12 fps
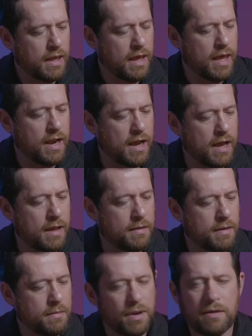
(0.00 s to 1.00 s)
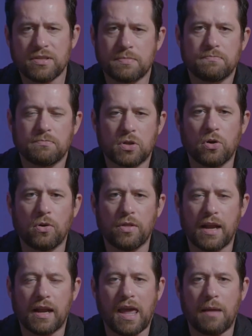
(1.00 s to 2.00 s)
and but it was cool
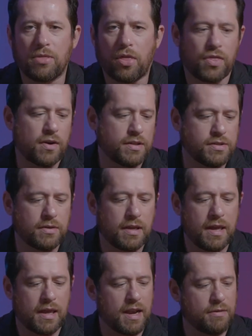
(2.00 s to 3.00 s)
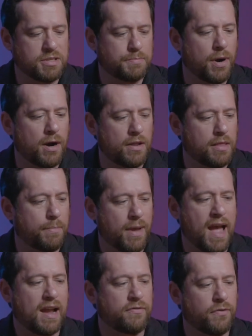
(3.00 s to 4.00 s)
that it came with the 32 gig, and that was part of the
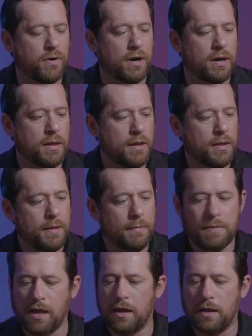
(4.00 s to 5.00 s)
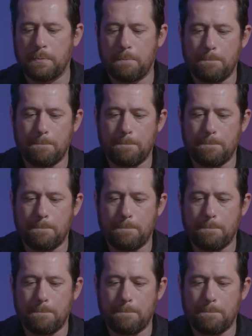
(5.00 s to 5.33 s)
pack for the